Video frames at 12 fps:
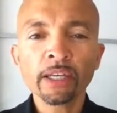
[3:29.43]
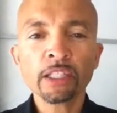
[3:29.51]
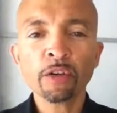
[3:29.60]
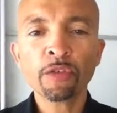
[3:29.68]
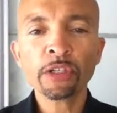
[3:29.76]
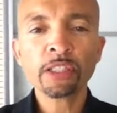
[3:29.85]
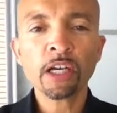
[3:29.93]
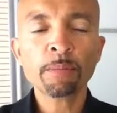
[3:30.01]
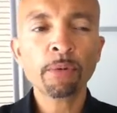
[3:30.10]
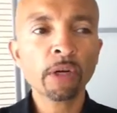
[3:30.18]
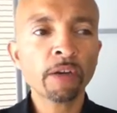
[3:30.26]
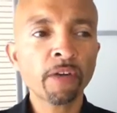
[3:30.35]
So for
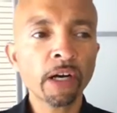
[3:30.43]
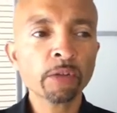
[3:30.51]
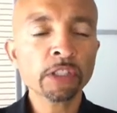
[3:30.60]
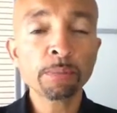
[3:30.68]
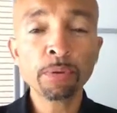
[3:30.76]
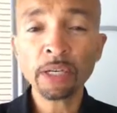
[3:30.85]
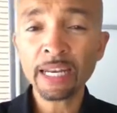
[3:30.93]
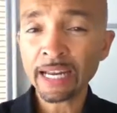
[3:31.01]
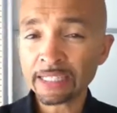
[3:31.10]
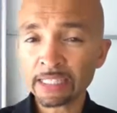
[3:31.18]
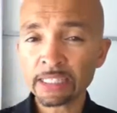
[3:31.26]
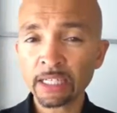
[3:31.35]
example, if I was to put
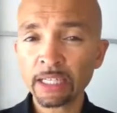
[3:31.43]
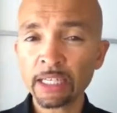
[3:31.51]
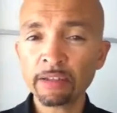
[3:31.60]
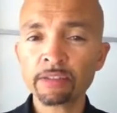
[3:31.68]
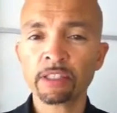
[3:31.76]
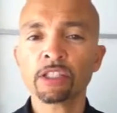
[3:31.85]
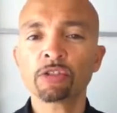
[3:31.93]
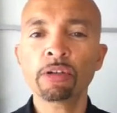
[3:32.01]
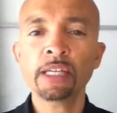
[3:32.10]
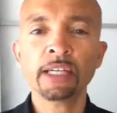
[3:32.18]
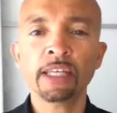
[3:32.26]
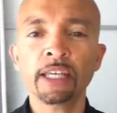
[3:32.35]
lettuce leaves and
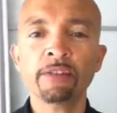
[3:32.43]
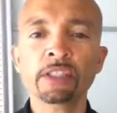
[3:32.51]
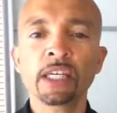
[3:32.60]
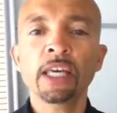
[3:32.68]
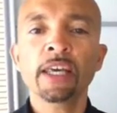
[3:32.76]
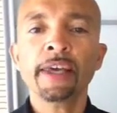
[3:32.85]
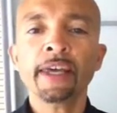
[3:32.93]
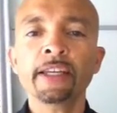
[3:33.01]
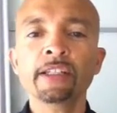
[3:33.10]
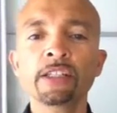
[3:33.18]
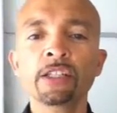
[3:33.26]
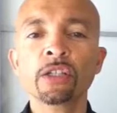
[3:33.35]
green leaves
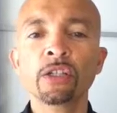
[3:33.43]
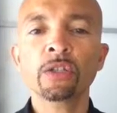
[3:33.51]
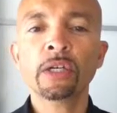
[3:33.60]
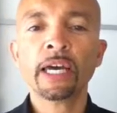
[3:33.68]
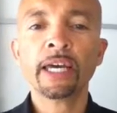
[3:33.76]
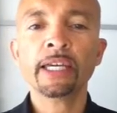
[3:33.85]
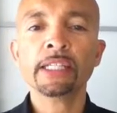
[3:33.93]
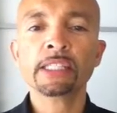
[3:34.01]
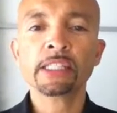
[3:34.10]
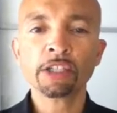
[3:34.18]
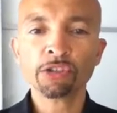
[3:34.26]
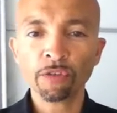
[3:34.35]
into a
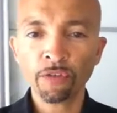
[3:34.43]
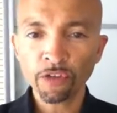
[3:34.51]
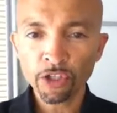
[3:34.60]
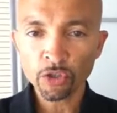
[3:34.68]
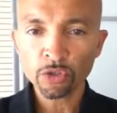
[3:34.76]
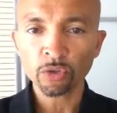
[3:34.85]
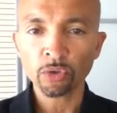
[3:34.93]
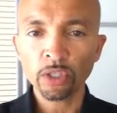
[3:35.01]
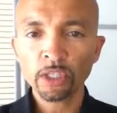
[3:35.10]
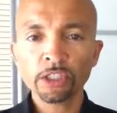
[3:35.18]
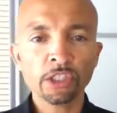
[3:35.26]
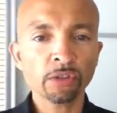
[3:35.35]
centrifugal
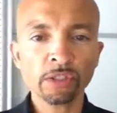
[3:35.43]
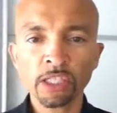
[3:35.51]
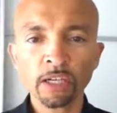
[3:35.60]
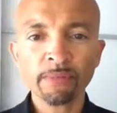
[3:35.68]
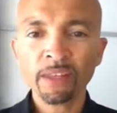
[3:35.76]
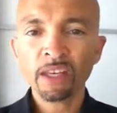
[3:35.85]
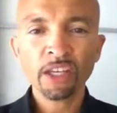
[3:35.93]
juicer,